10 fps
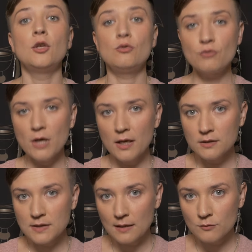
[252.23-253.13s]
You try
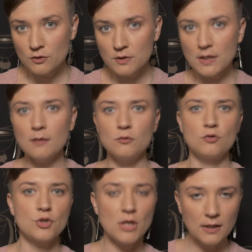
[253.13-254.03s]
it time to time,
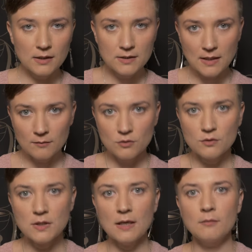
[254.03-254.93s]
you shake it time to
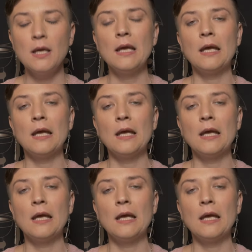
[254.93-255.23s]
time,